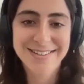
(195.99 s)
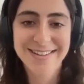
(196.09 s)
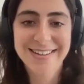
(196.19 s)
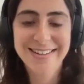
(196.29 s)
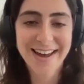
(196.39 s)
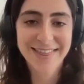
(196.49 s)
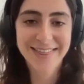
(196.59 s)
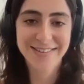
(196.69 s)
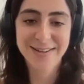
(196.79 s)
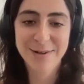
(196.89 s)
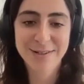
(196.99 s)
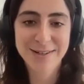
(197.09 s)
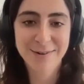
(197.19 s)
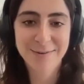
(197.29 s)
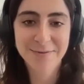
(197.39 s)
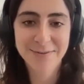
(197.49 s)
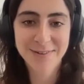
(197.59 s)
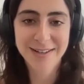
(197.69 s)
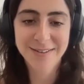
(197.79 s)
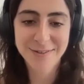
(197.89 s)
and yeah, thanks so much everyone
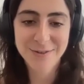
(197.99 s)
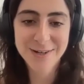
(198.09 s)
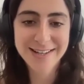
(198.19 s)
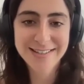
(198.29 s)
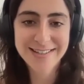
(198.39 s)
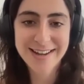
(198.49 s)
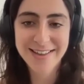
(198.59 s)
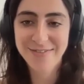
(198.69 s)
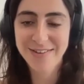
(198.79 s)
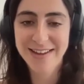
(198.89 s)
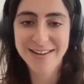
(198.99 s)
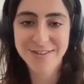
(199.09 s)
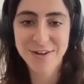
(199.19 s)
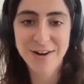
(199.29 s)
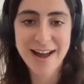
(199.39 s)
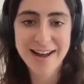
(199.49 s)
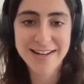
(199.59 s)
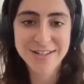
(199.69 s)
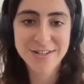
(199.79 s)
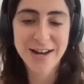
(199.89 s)
for joining us today and for the intro,
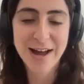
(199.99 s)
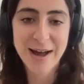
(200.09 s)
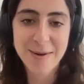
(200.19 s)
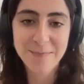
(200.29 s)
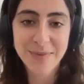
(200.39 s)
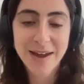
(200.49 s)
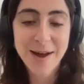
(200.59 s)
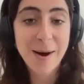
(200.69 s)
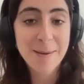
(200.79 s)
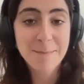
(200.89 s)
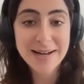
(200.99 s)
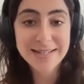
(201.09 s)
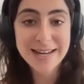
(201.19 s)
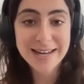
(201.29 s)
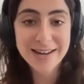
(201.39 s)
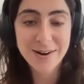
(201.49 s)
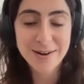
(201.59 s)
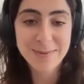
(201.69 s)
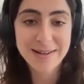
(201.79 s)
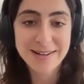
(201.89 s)
Ash. I'm Maddie.
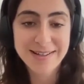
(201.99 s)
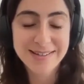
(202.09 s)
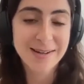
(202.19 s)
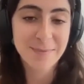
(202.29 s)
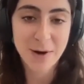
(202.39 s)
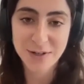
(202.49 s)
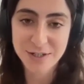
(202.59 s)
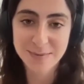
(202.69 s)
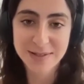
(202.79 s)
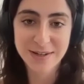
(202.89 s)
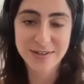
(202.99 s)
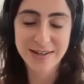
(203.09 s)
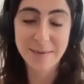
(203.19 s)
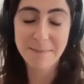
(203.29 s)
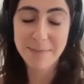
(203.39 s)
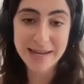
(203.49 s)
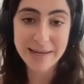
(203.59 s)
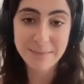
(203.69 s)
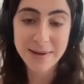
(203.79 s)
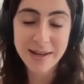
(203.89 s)
I'm a Senior Partnerships Associate at
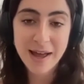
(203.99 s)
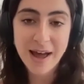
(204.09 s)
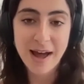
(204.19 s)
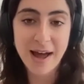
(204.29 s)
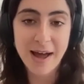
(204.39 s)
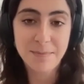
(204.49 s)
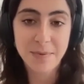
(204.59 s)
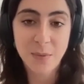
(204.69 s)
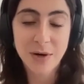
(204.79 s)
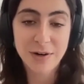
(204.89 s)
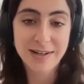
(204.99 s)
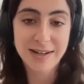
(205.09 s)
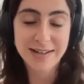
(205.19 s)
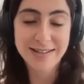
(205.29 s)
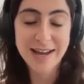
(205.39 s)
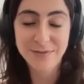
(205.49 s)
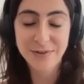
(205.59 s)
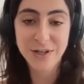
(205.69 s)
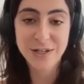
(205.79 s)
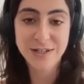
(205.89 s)
Beam. We're a tech for
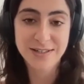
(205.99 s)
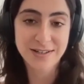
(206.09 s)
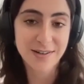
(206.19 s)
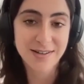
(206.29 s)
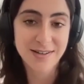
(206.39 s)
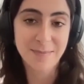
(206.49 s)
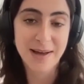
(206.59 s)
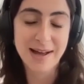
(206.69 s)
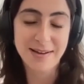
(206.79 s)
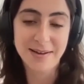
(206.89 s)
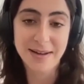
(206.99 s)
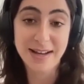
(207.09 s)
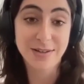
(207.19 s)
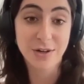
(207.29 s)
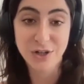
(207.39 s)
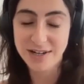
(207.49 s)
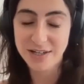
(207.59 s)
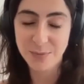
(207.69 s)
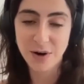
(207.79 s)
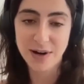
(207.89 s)
good startup and social
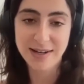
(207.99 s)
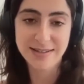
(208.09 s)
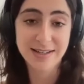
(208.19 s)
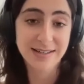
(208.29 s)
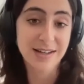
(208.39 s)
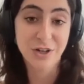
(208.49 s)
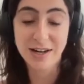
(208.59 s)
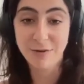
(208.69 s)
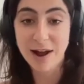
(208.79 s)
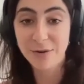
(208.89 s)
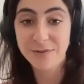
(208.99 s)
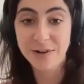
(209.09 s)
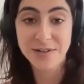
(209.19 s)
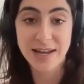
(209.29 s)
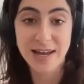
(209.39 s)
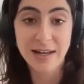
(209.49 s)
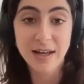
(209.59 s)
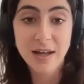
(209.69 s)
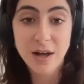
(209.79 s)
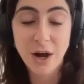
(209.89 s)
enterprise, essentially crowdfunding
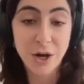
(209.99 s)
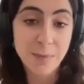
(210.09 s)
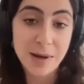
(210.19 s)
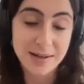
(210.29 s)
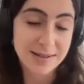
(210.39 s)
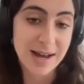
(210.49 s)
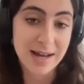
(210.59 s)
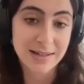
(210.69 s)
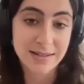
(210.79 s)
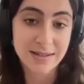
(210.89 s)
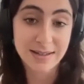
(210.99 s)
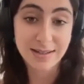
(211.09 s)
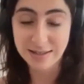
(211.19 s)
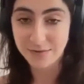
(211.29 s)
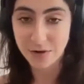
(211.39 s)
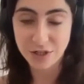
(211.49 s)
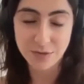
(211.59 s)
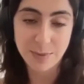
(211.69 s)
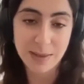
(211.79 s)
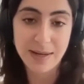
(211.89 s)
homeless and
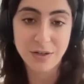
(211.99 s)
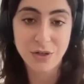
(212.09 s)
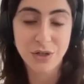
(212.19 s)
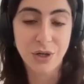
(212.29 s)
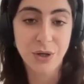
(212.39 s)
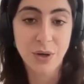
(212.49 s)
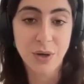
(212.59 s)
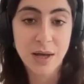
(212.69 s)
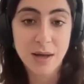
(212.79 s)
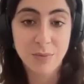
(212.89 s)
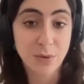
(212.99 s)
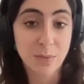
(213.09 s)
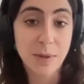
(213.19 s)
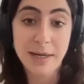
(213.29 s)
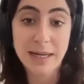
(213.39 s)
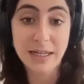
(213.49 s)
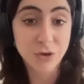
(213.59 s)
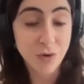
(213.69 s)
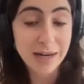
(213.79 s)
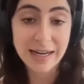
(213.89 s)
disadvantaged people into predominantly
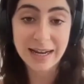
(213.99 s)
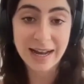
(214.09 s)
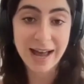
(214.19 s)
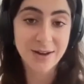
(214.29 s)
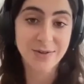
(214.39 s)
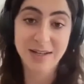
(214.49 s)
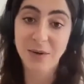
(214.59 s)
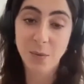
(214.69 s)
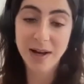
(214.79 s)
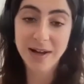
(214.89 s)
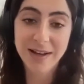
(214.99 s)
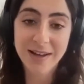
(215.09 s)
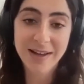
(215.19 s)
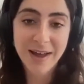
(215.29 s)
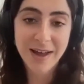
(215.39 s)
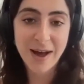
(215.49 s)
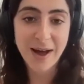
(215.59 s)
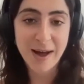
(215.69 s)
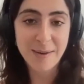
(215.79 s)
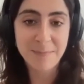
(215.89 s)
training, housing and work.
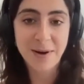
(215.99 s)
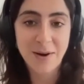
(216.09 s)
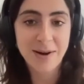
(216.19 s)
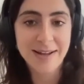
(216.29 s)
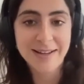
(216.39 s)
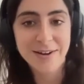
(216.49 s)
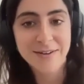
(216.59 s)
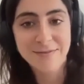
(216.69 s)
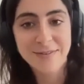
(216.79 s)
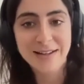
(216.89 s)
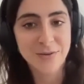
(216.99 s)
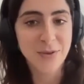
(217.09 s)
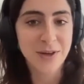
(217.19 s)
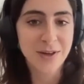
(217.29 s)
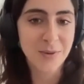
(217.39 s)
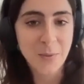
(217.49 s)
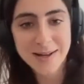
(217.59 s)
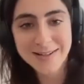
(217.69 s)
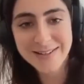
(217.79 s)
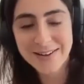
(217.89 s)
I kind of lead on the
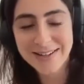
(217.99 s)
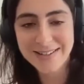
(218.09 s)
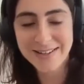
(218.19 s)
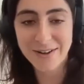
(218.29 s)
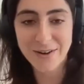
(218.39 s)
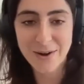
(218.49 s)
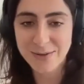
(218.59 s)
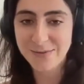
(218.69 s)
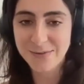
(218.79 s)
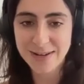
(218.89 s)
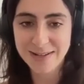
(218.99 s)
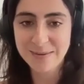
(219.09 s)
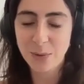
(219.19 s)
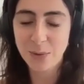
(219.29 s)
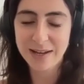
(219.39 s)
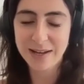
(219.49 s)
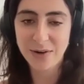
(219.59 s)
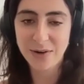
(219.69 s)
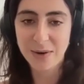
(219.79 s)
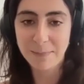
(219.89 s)
work side, so I was the first employee of
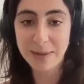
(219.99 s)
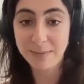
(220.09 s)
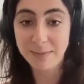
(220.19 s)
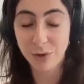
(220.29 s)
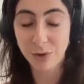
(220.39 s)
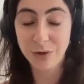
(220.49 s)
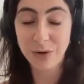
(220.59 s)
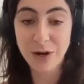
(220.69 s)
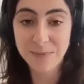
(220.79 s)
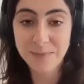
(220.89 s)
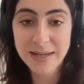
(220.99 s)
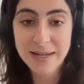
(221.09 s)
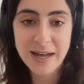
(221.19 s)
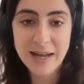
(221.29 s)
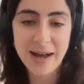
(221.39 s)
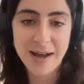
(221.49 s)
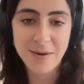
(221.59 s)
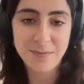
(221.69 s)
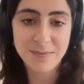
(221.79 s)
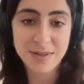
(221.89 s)
our Beam Recruit arm.
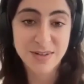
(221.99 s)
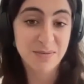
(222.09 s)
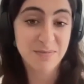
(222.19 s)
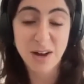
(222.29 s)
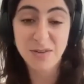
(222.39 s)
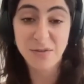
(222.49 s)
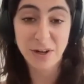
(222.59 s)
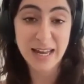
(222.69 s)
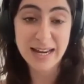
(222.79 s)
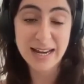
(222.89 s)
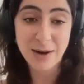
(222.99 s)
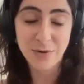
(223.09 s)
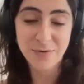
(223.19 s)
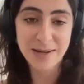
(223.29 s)
So over a year now, I